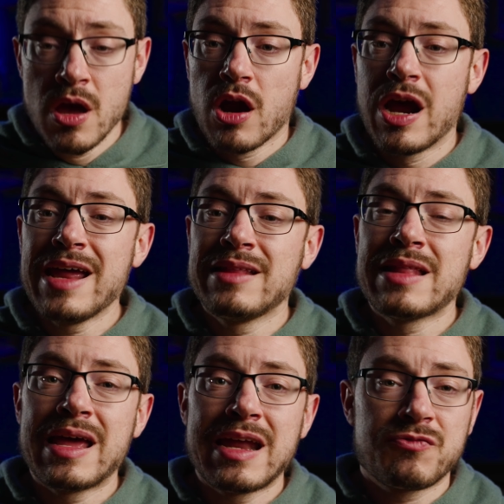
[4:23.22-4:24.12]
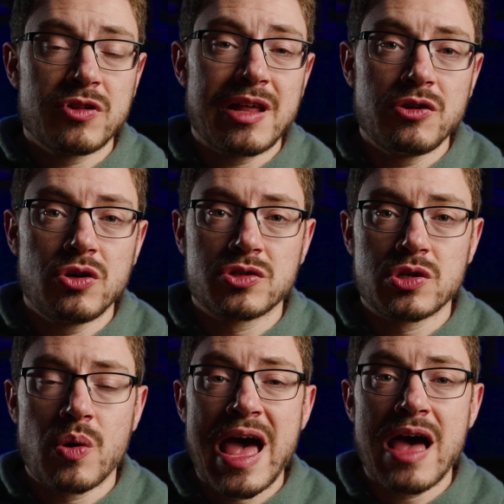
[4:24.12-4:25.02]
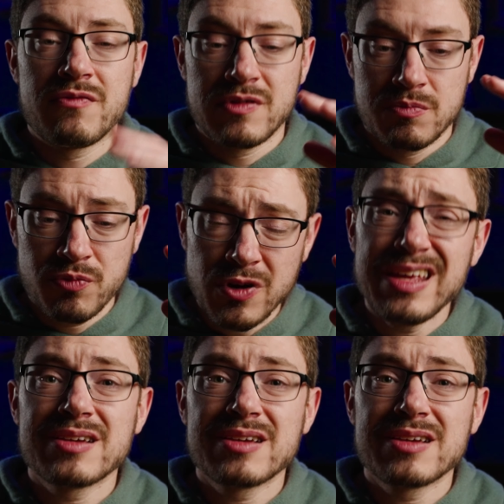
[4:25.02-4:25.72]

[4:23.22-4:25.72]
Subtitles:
All right, and then after that, you also have a pretty